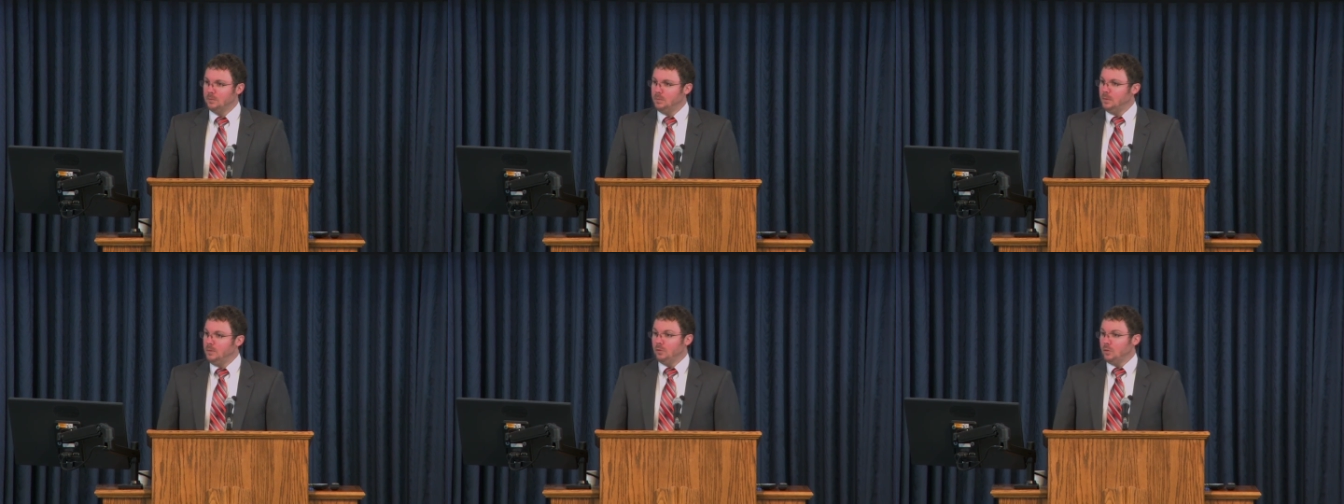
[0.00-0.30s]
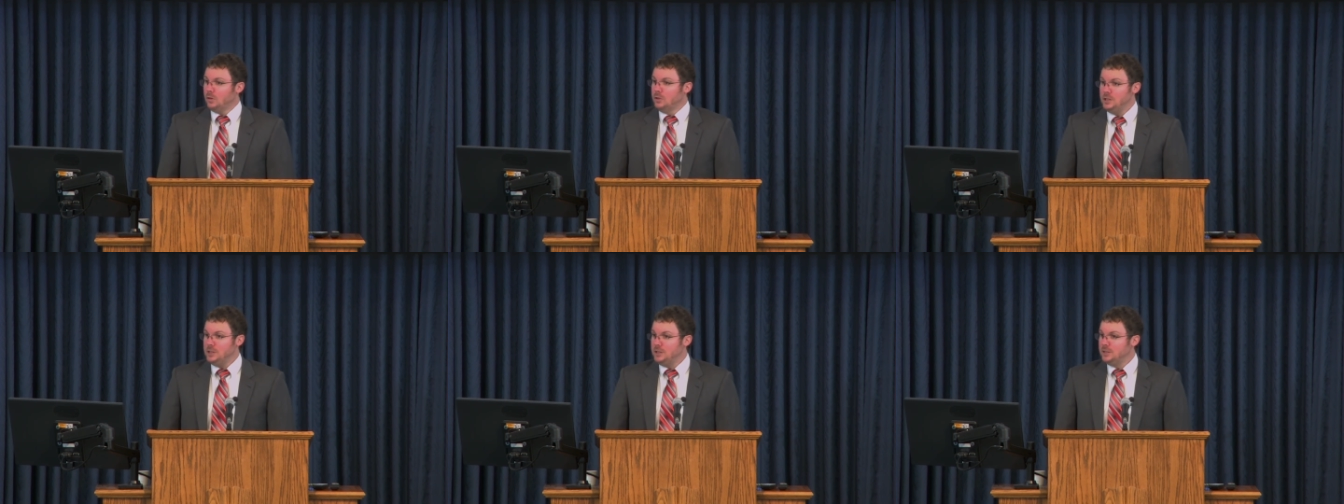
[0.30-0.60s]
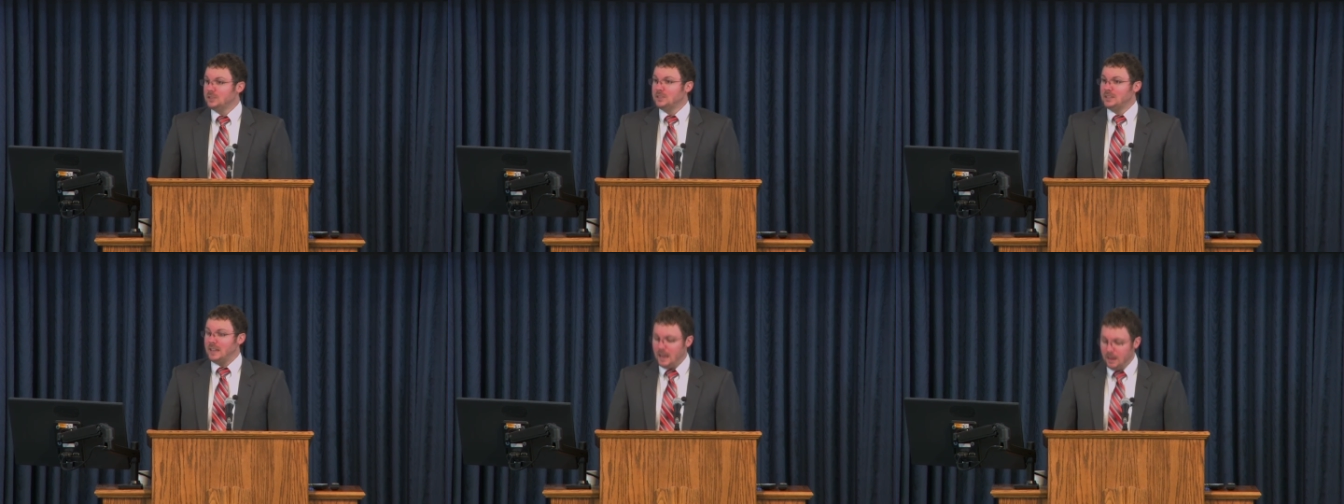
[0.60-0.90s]

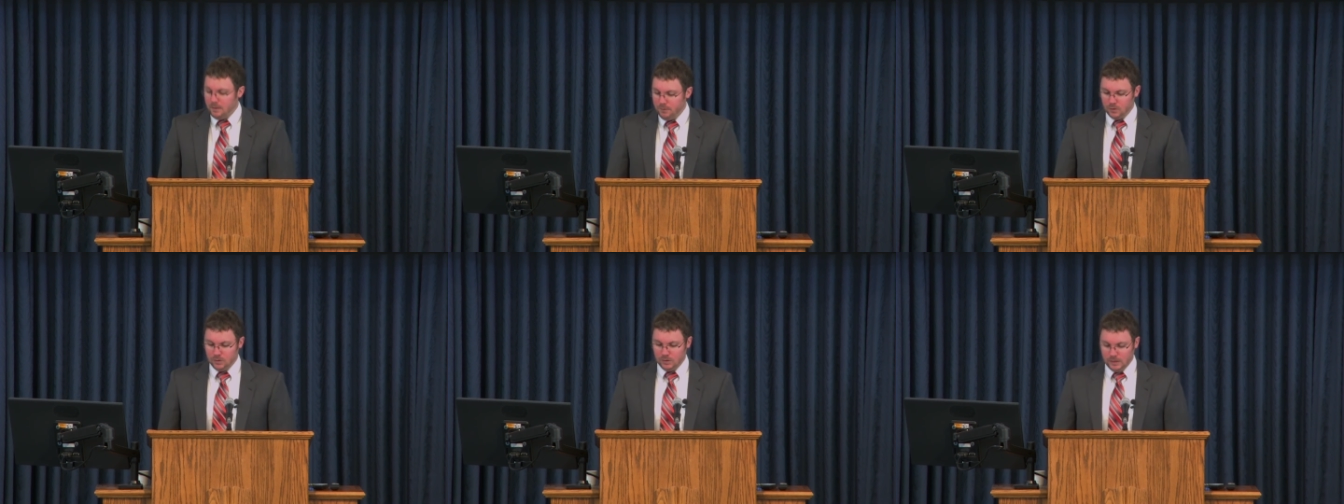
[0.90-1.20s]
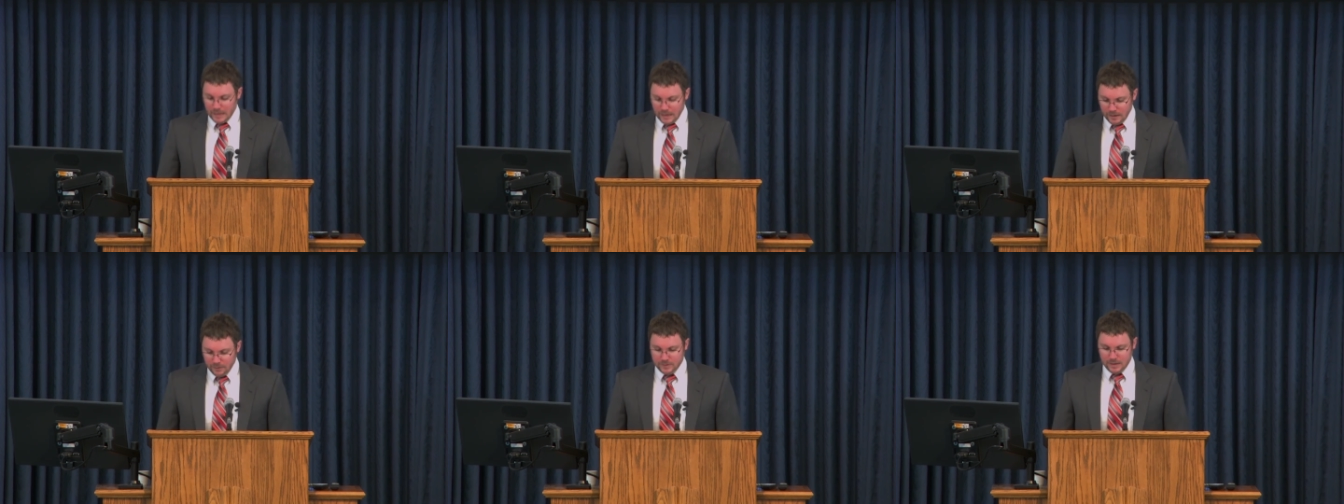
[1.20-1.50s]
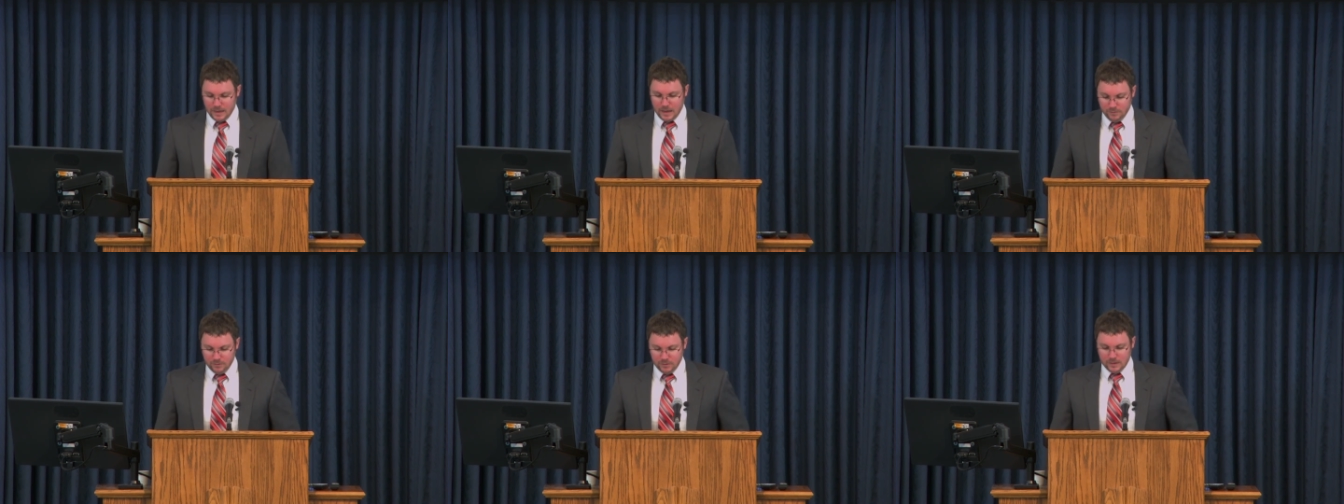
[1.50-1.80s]
Jesus ever left
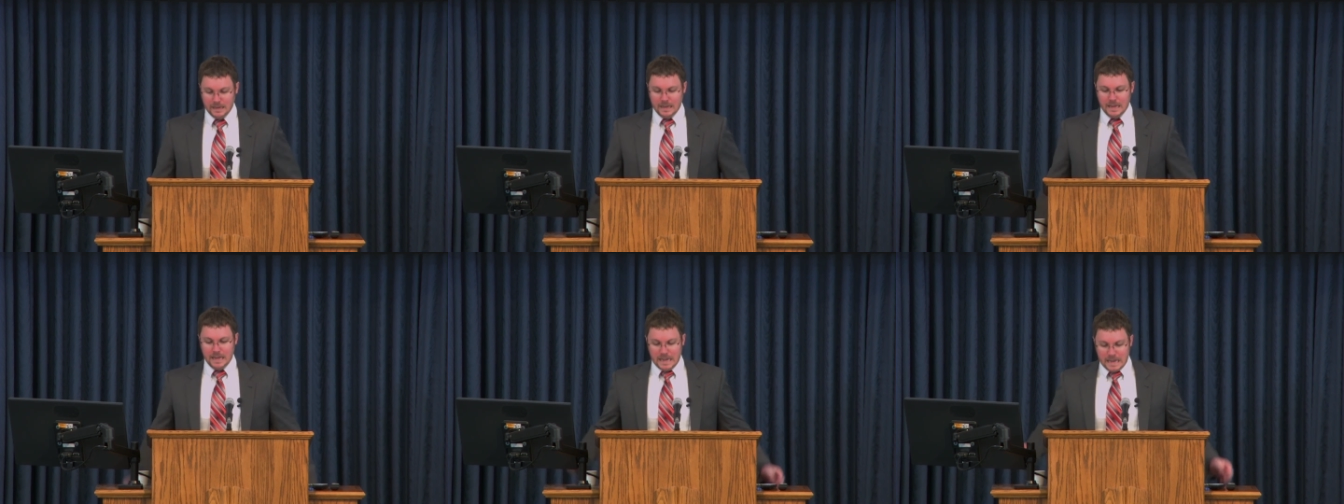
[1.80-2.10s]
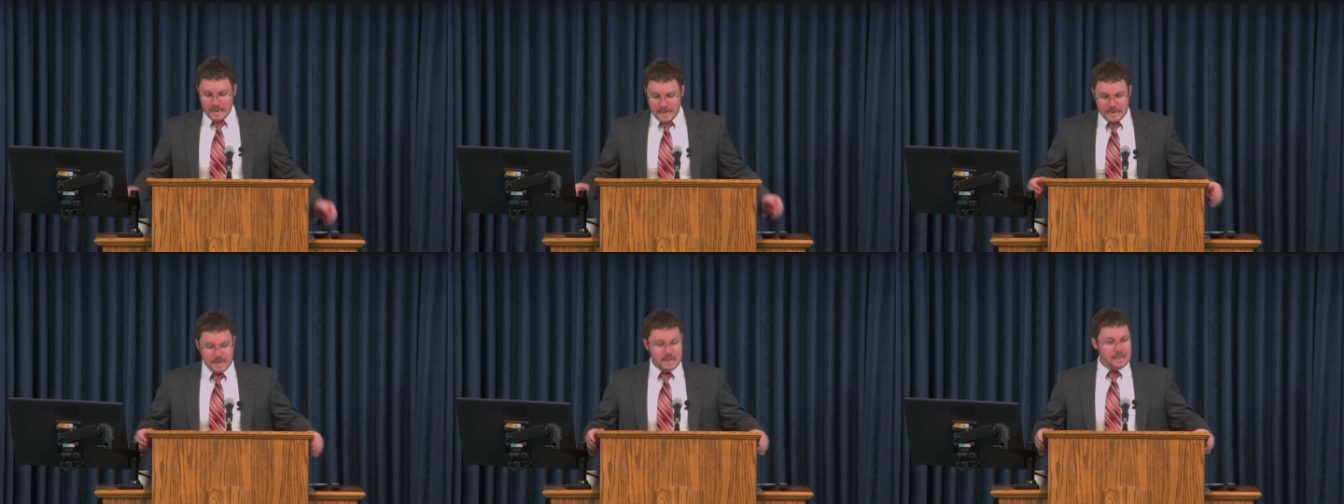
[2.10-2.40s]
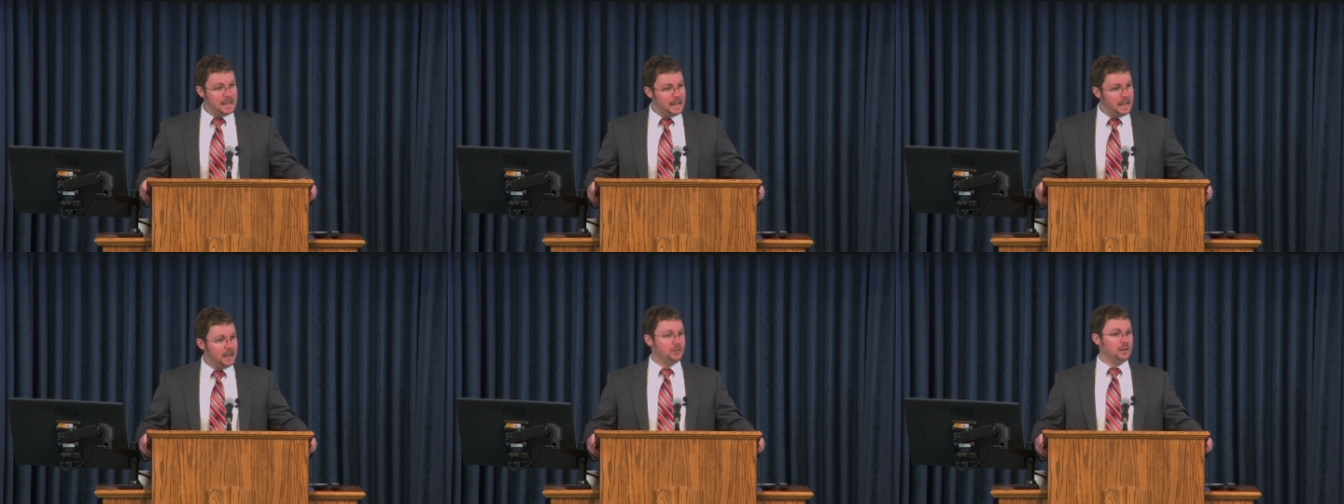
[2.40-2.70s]
heaven, he
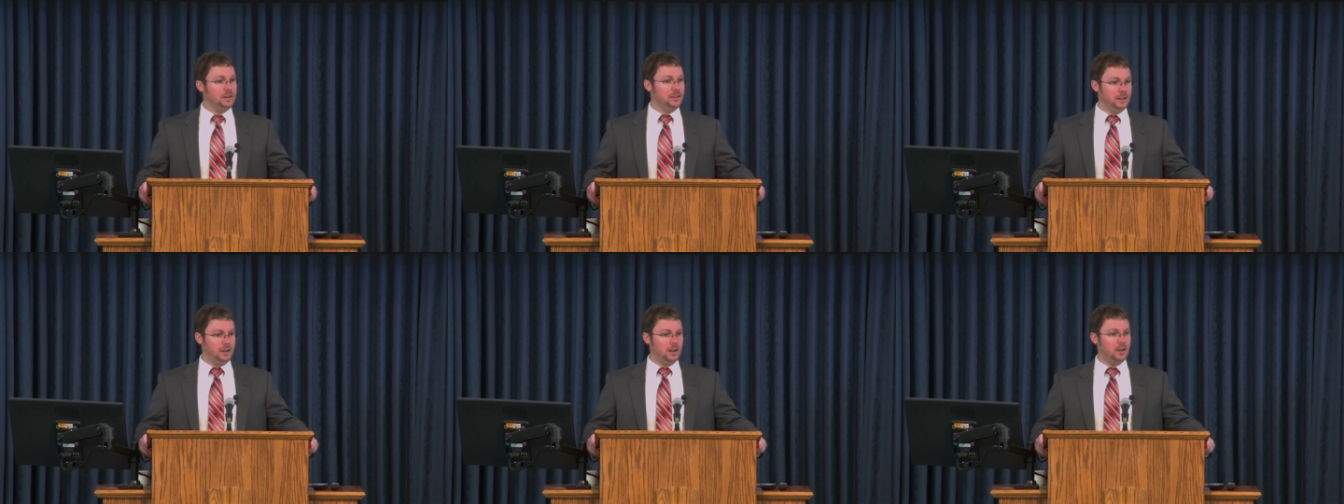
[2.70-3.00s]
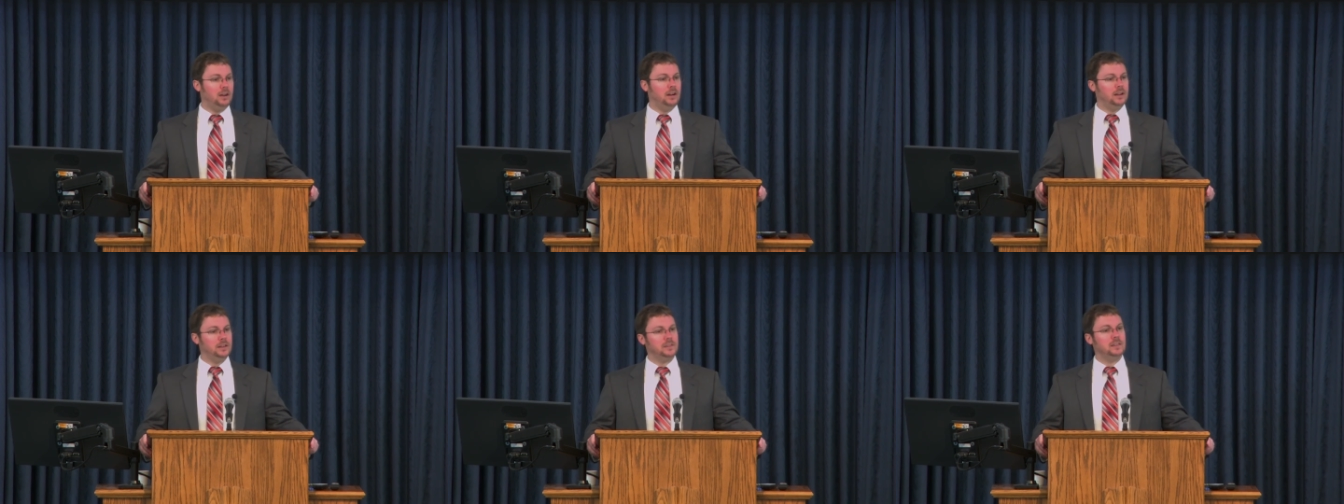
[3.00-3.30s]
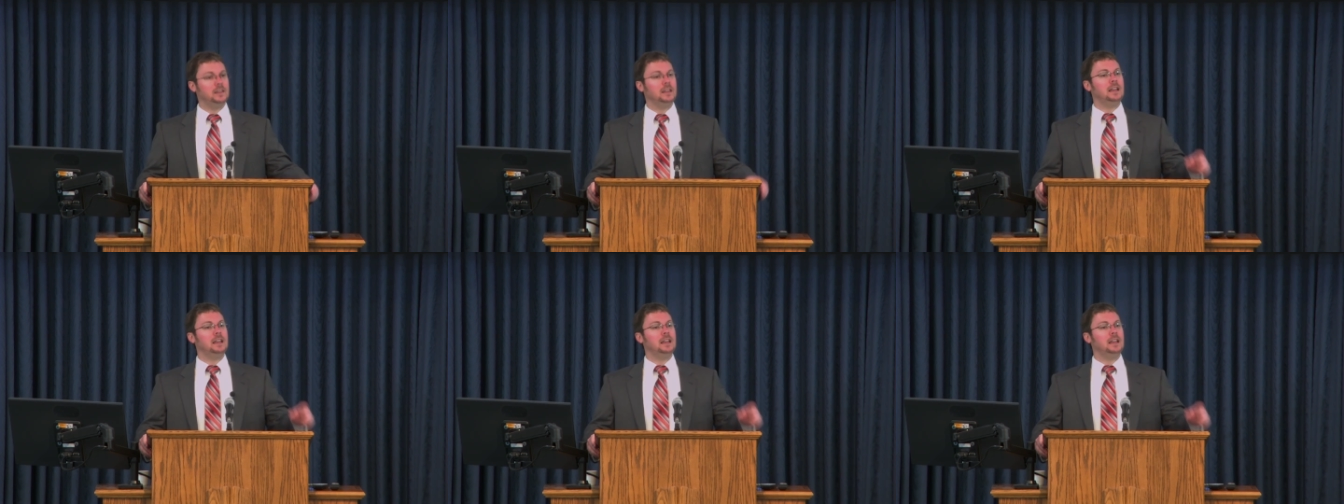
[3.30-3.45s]
counted the cost